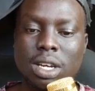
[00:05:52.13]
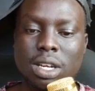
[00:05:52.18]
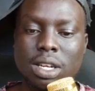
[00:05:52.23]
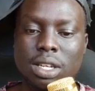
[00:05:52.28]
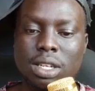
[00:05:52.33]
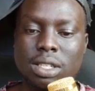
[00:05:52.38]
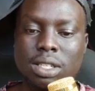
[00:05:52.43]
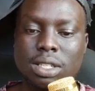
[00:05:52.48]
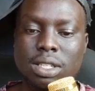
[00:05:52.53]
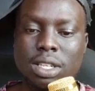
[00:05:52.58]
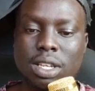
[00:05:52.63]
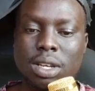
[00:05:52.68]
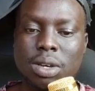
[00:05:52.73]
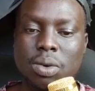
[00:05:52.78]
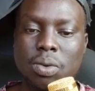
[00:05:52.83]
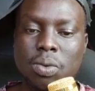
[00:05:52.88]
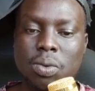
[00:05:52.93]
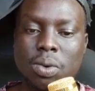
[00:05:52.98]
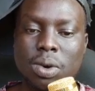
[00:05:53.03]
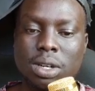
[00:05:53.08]

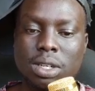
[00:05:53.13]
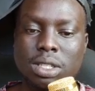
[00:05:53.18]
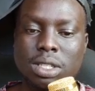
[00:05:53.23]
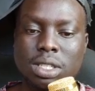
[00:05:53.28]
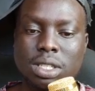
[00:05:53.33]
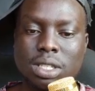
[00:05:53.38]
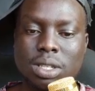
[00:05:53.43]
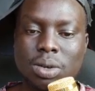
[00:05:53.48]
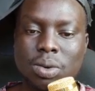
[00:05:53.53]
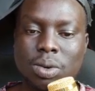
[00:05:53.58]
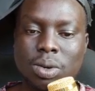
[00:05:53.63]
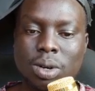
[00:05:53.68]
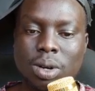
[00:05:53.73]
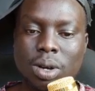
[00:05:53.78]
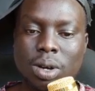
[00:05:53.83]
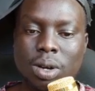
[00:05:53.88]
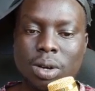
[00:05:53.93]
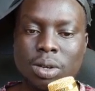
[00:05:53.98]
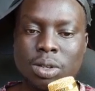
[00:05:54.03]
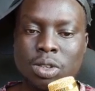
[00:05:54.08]
seeing what
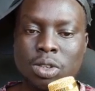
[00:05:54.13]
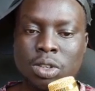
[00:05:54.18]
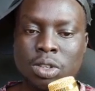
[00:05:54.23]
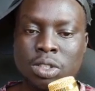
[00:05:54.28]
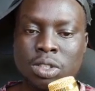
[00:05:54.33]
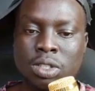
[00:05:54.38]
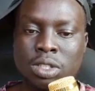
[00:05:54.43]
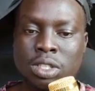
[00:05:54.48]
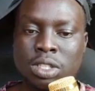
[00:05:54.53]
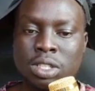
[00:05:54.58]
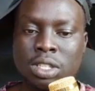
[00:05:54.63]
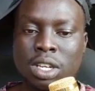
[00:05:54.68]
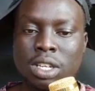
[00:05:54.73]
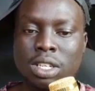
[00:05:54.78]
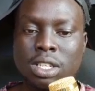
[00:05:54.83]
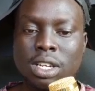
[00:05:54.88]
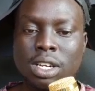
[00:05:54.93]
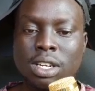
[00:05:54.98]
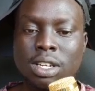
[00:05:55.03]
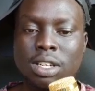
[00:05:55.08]
is
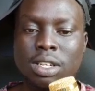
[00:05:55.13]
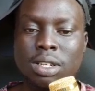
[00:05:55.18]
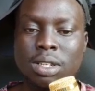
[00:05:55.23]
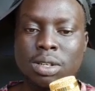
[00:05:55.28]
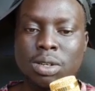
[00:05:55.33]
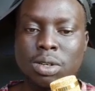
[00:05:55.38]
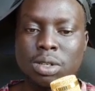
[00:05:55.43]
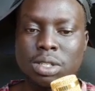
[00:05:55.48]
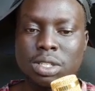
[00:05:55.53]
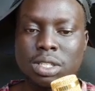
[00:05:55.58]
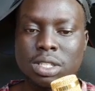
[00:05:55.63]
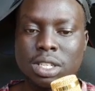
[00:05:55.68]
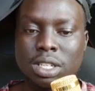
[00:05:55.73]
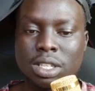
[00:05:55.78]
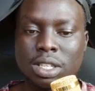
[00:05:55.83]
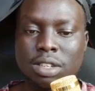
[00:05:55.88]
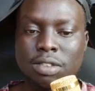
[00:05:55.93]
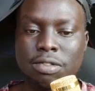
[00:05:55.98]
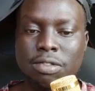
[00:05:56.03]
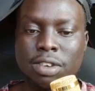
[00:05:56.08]
actually
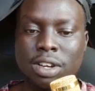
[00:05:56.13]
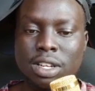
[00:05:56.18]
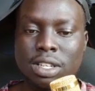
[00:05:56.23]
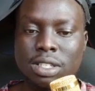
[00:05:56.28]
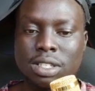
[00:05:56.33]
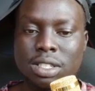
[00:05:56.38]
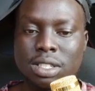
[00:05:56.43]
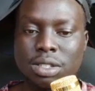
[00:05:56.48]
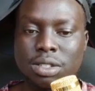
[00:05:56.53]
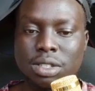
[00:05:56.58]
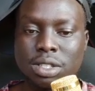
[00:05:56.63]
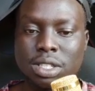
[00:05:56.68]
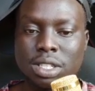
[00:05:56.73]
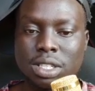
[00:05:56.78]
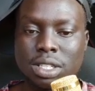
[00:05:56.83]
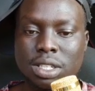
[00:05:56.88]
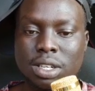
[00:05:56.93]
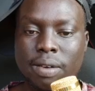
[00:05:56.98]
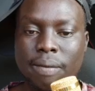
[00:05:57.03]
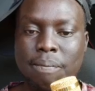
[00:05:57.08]
noticing the files that you're
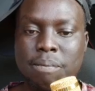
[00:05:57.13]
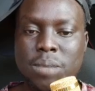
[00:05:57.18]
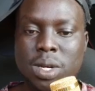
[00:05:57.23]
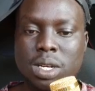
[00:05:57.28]
changing,